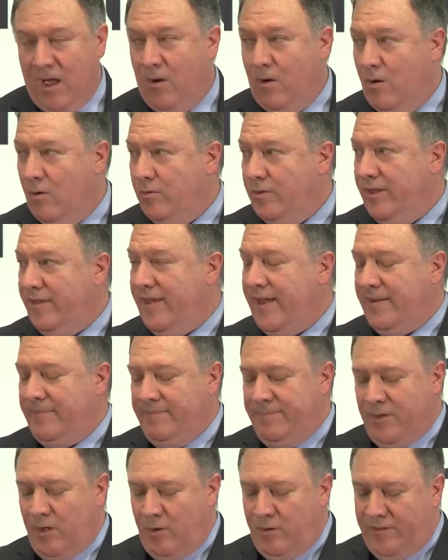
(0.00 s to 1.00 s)
Only
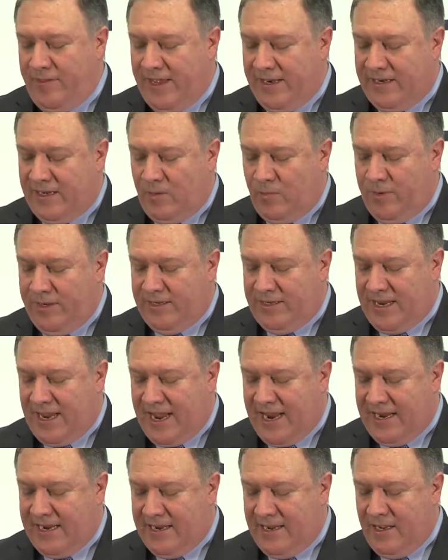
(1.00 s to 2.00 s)
then can we
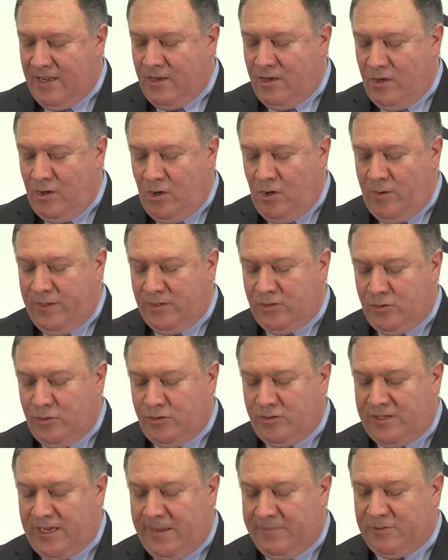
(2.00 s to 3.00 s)
take new and
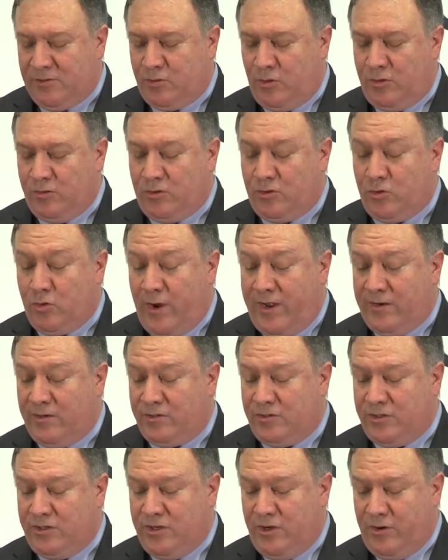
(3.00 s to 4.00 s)
true steps towards
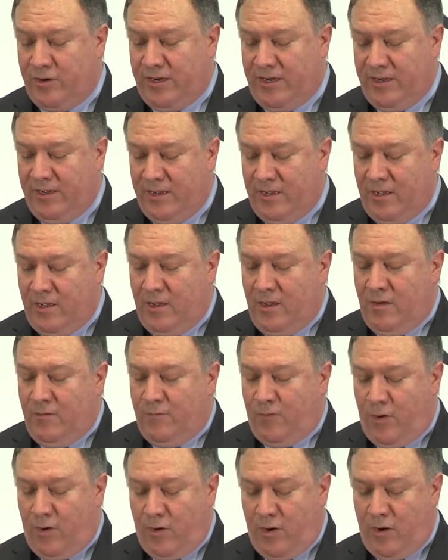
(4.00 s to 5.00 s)
greater security
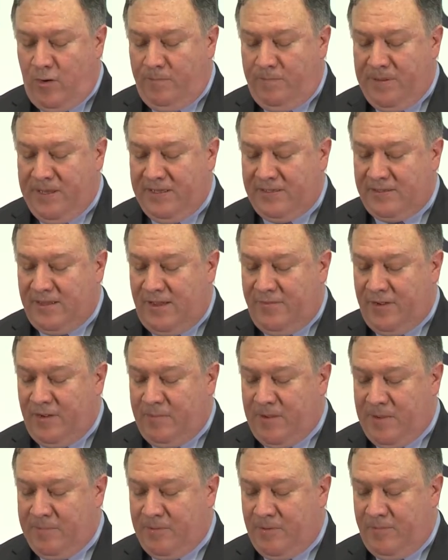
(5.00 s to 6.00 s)
for our own peace-loving
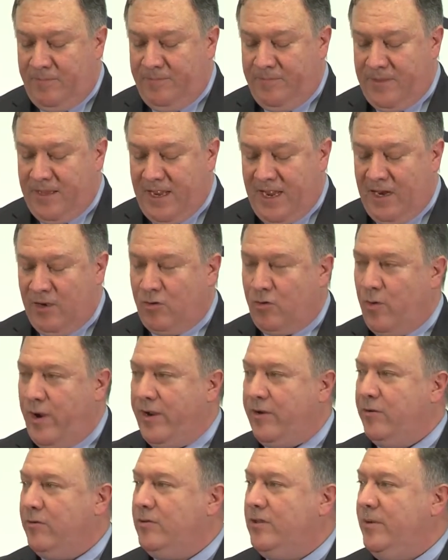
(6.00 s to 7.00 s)
people and
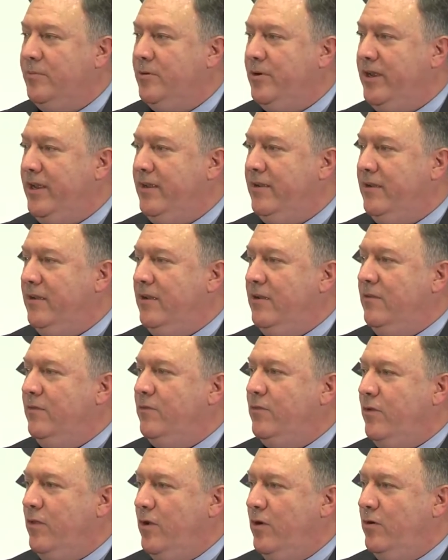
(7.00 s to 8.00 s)
greater liberty
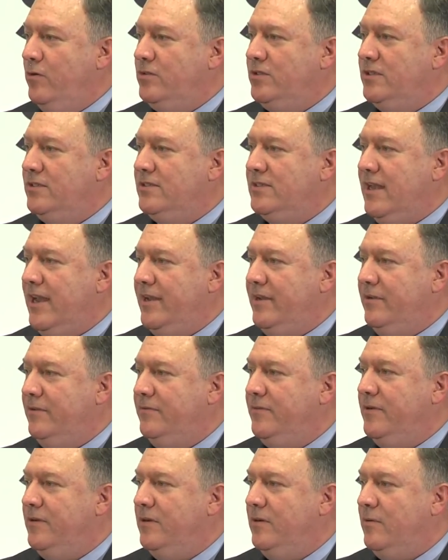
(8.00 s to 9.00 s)
for those inside
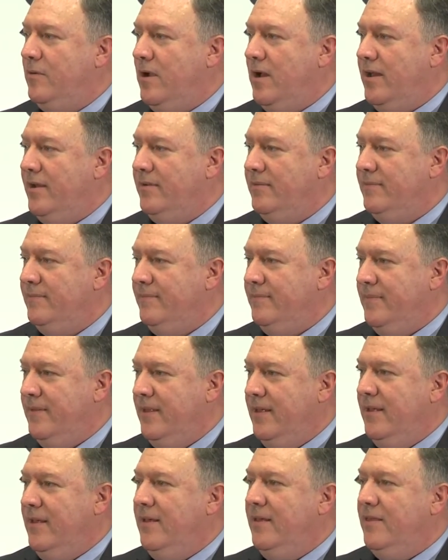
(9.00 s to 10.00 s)
of Iran.
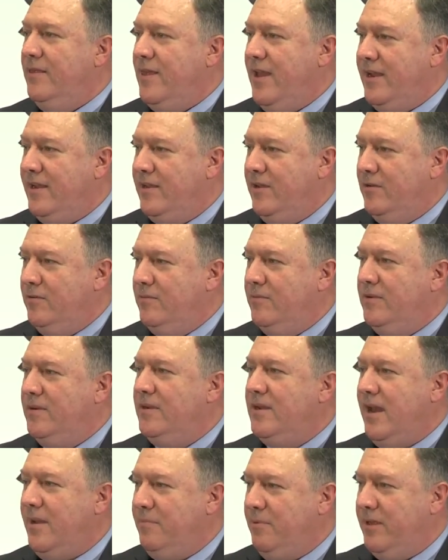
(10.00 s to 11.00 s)
Thank you.
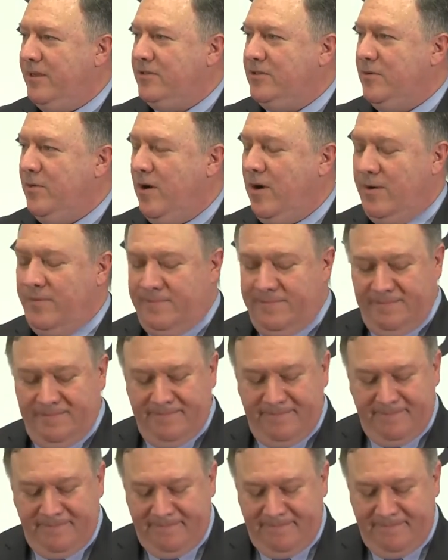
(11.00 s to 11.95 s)
God bless you all.